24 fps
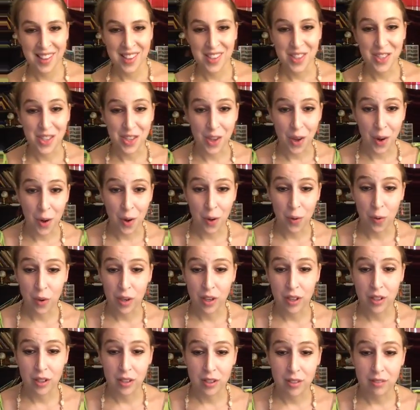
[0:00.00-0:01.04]
So
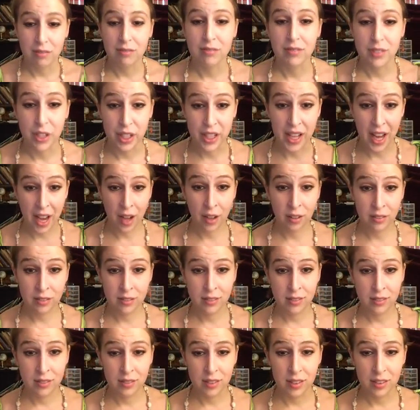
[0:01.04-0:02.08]
you down?
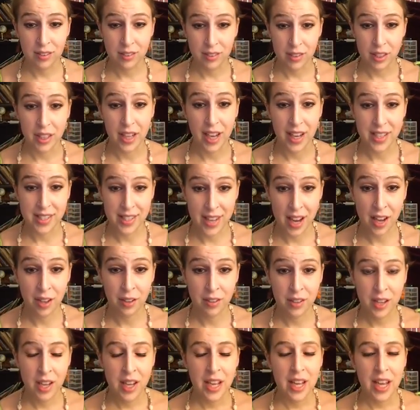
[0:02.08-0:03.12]
You guys
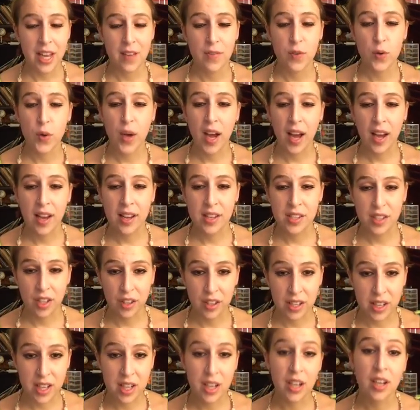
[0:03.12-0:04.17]
down? If you guys are
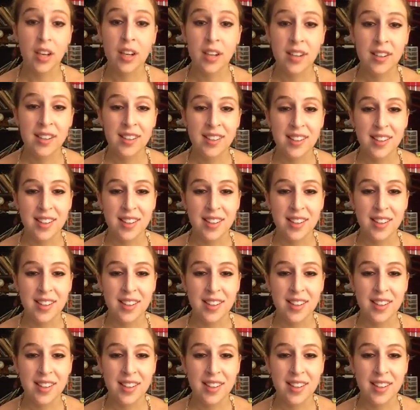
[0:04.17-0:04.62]
here